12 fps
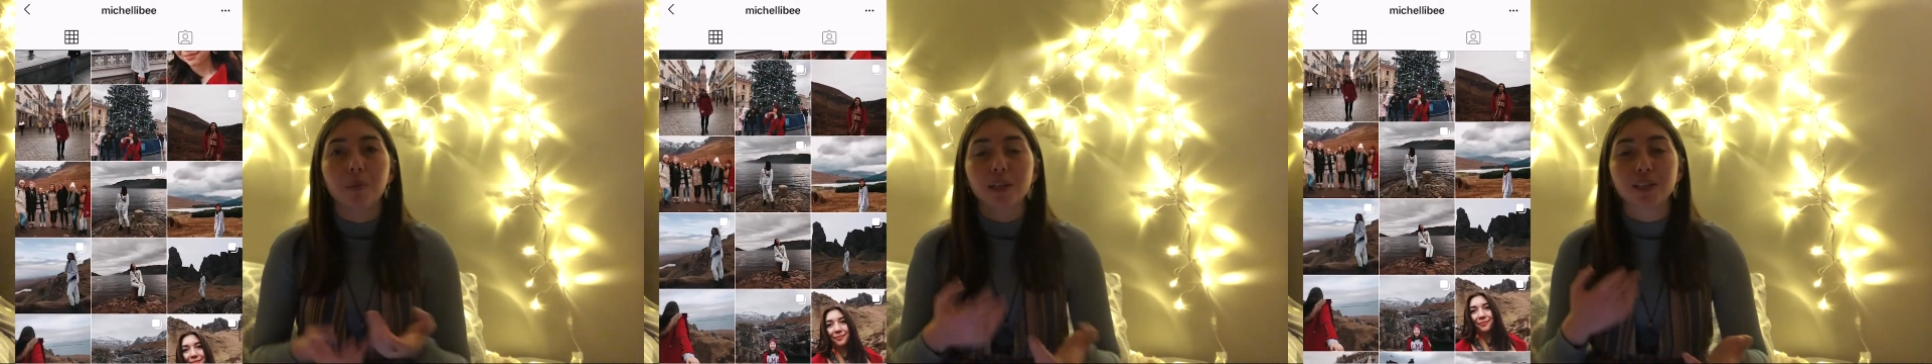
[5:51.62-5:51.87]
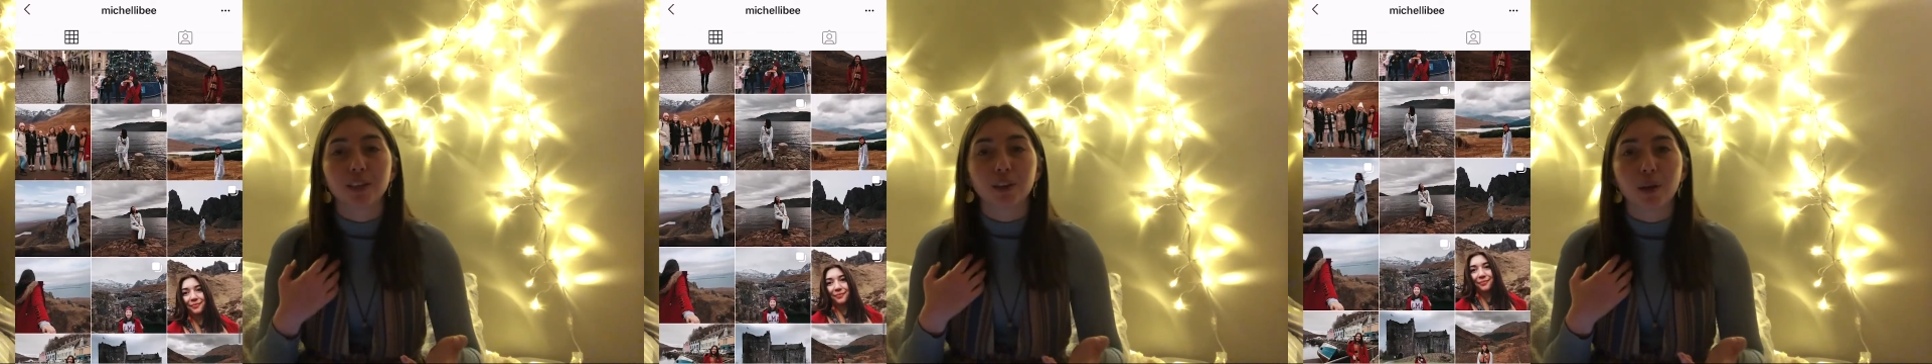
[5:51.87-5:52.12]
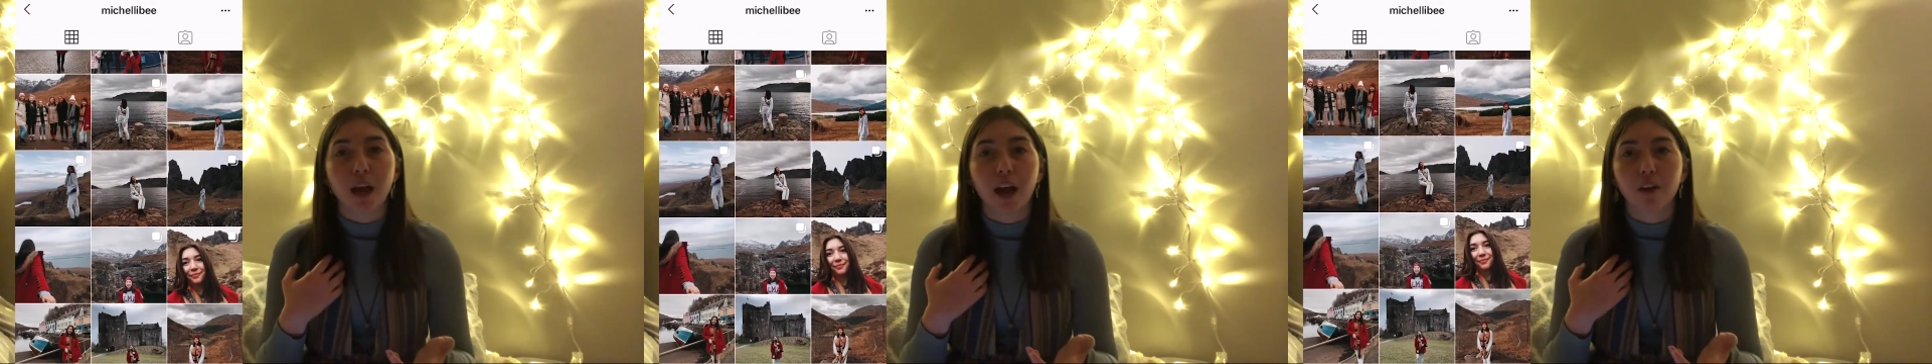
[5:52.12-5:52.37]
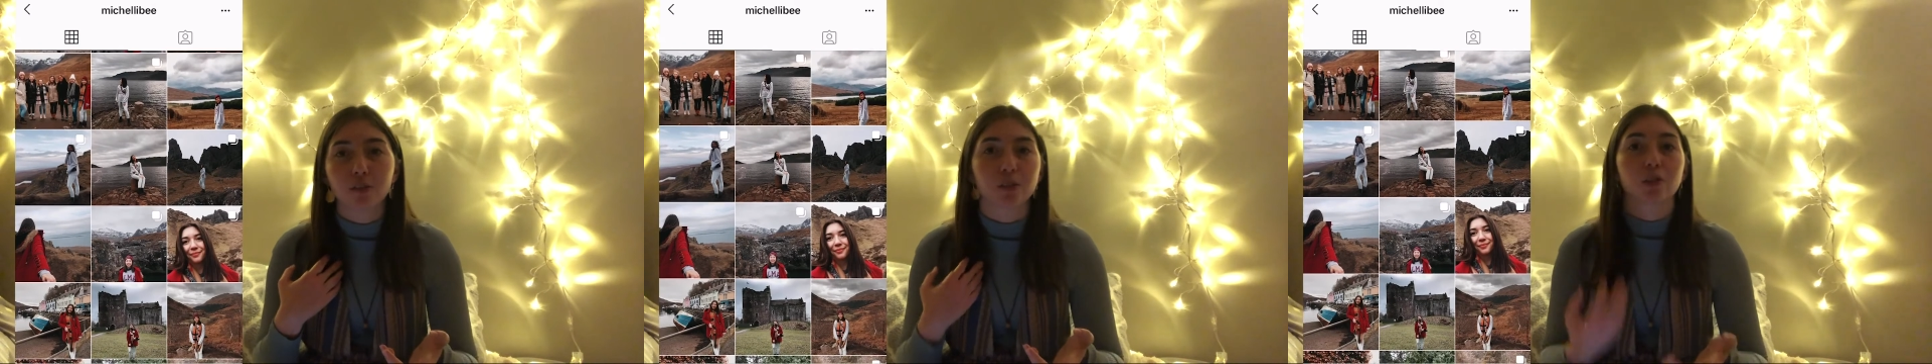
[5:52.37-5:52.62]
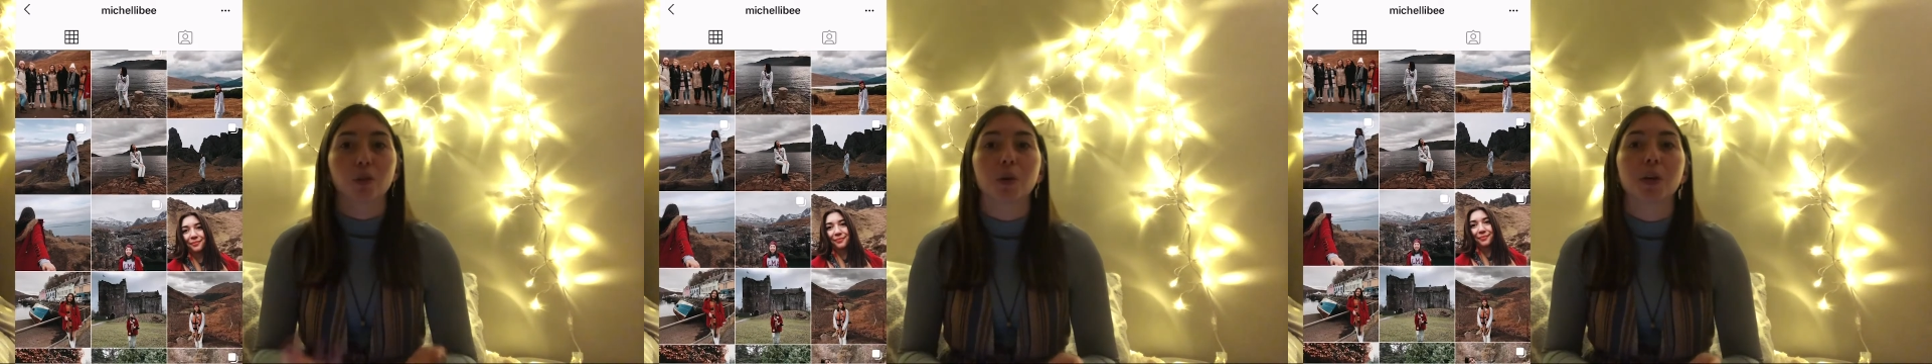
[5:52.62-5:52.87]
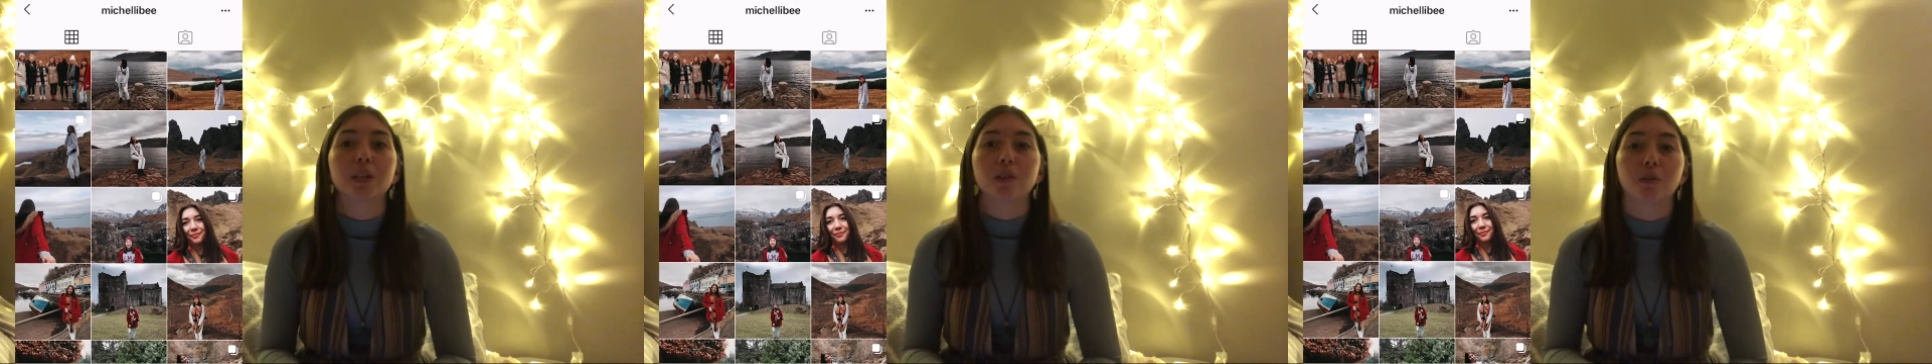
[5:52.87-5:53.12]
basically have
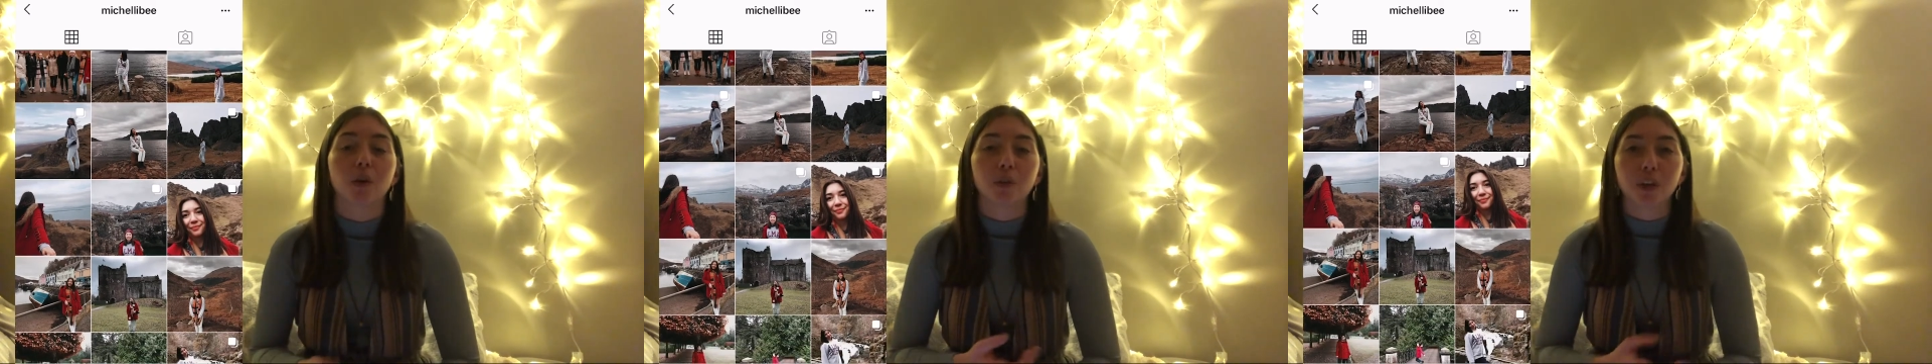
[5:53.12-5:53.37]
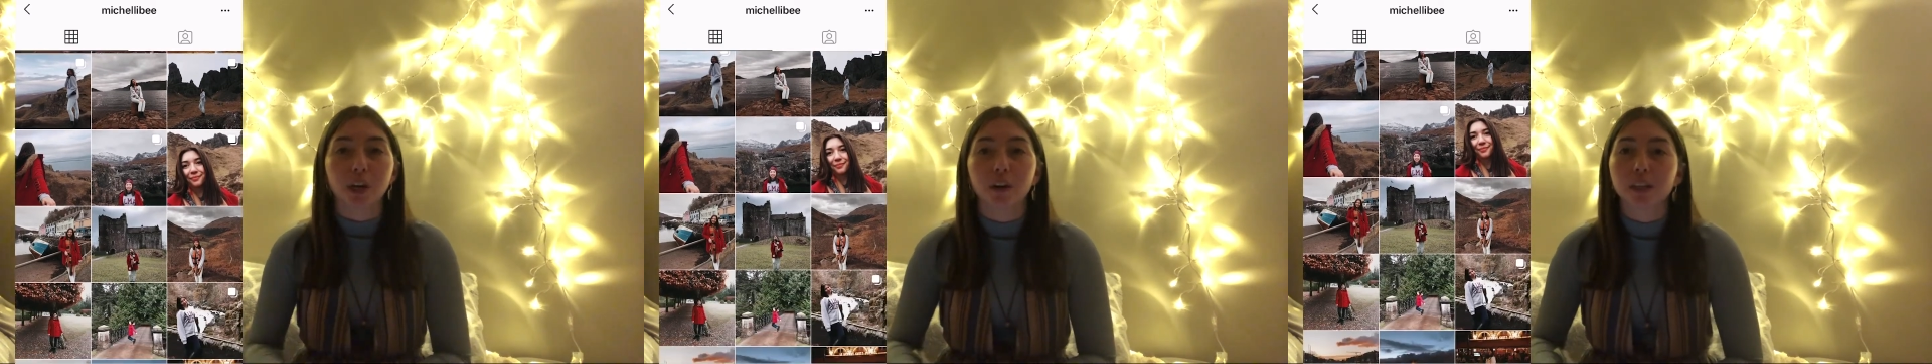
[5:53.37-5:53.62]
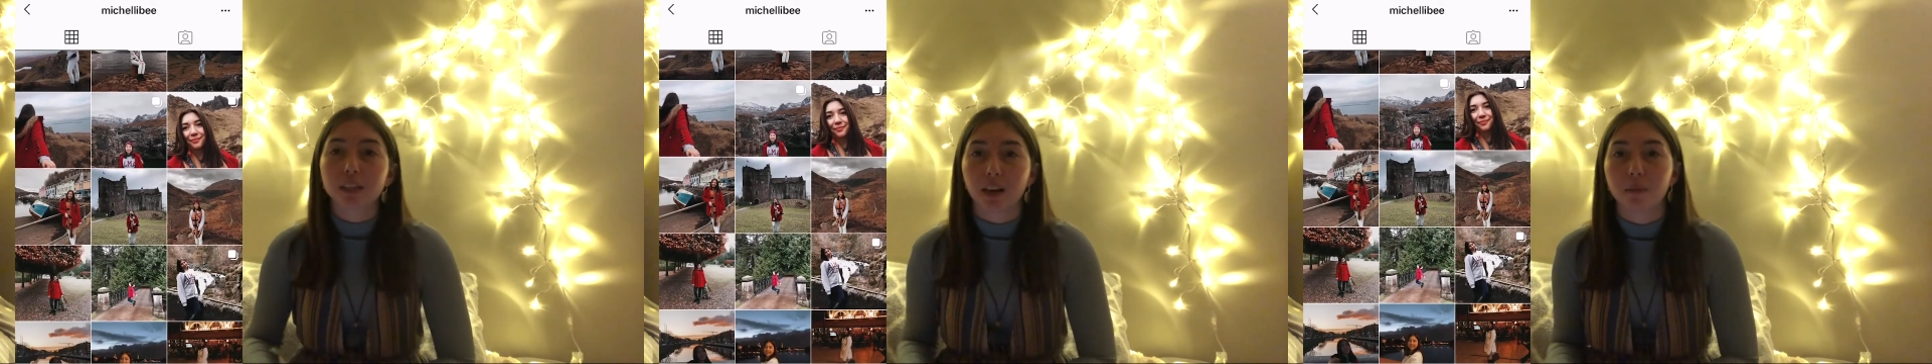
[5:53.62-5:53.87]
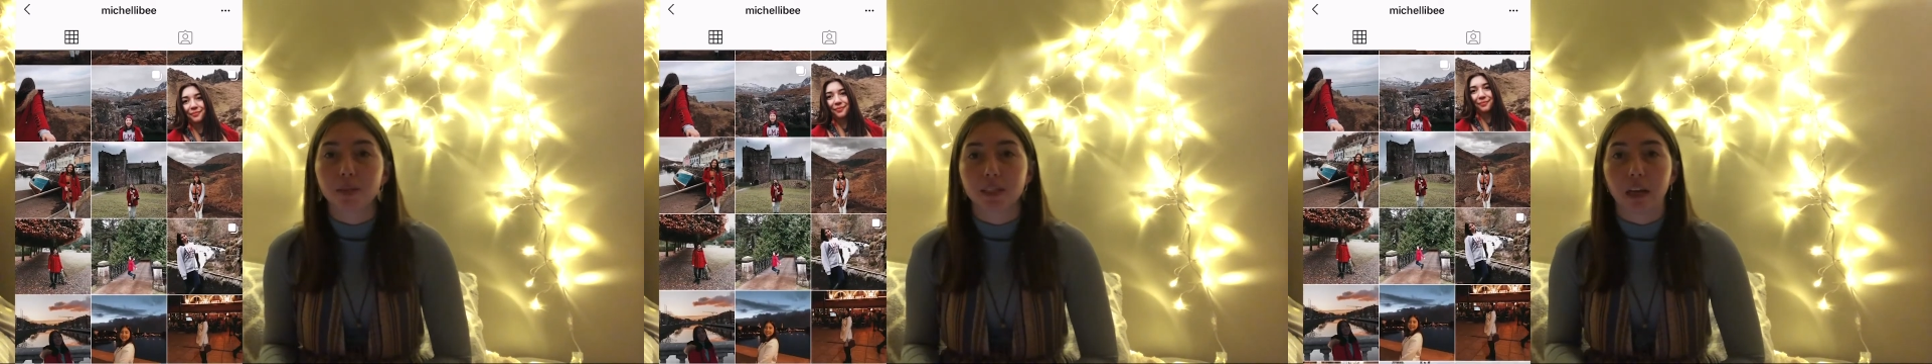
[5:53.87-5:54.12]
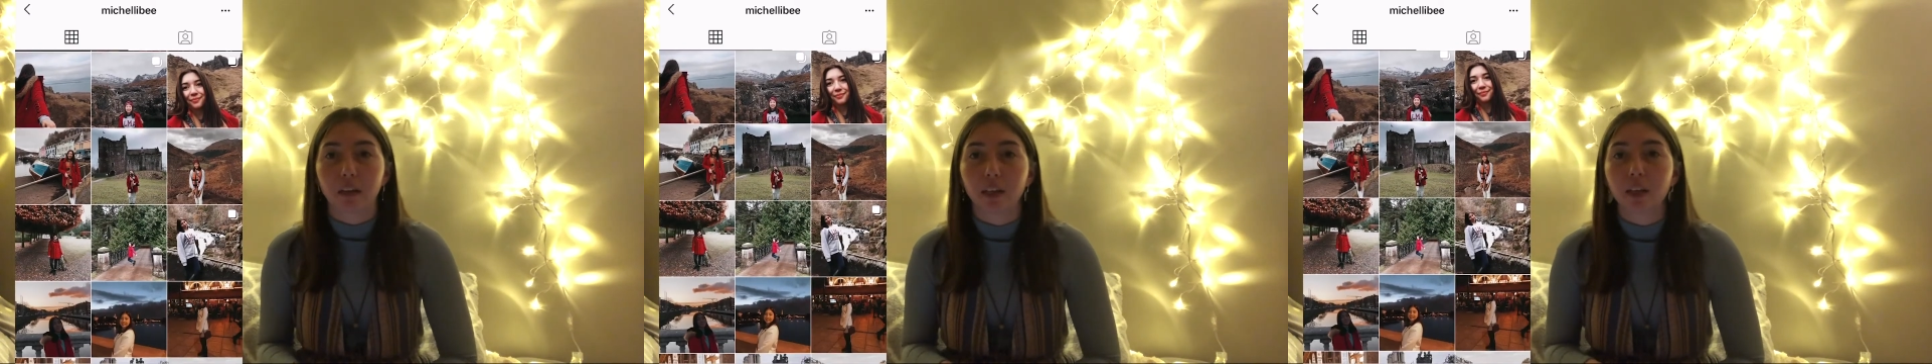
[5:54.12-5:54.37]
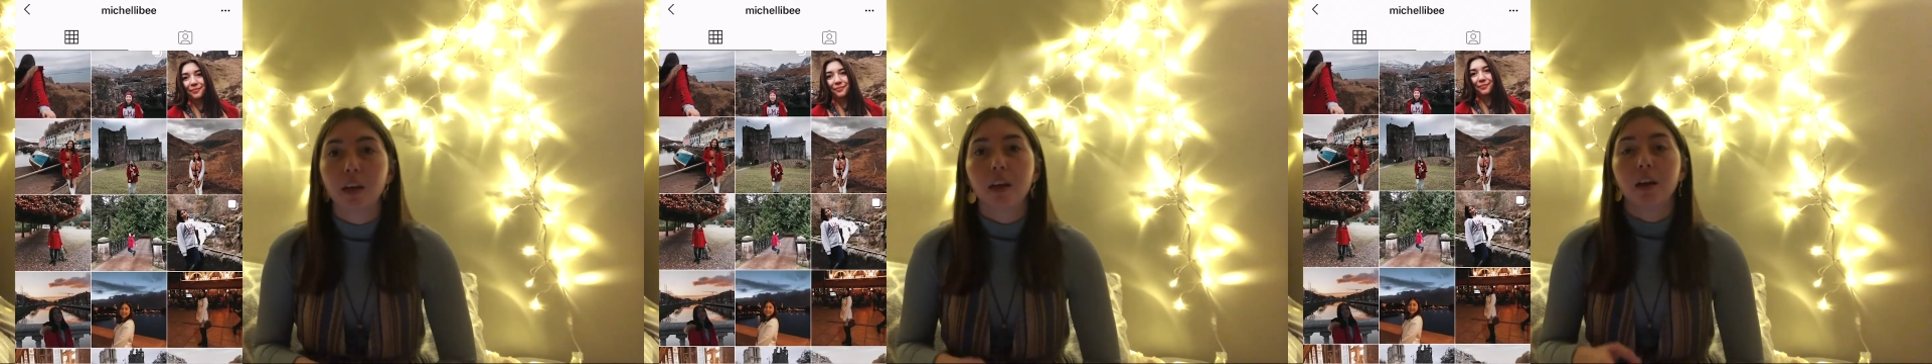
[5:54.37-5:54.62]
stories of all the earrings that I'm
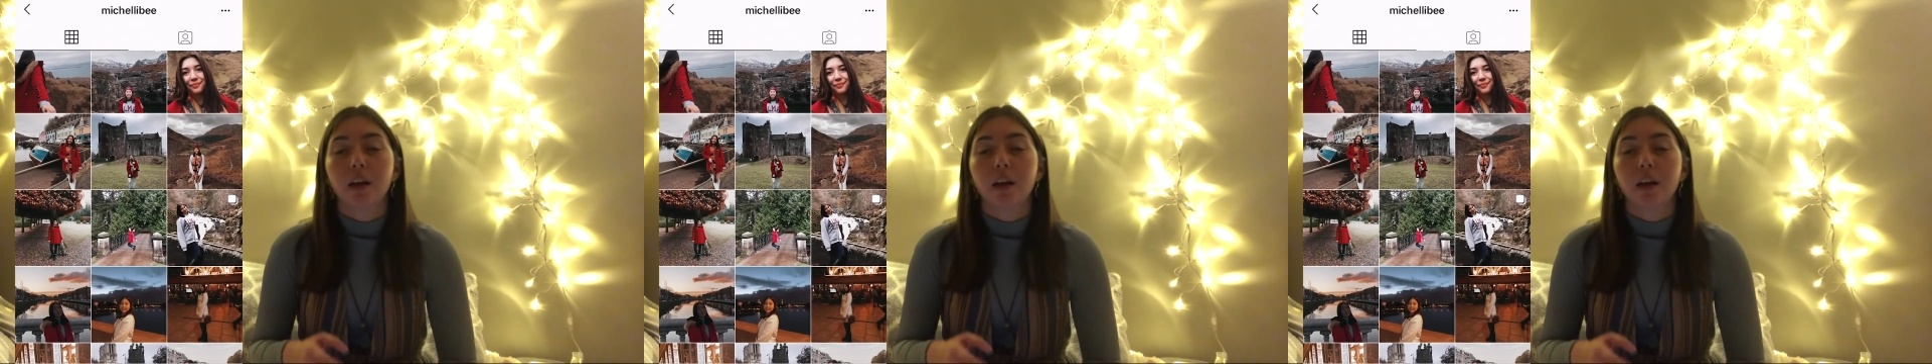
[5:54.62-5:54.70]
selling.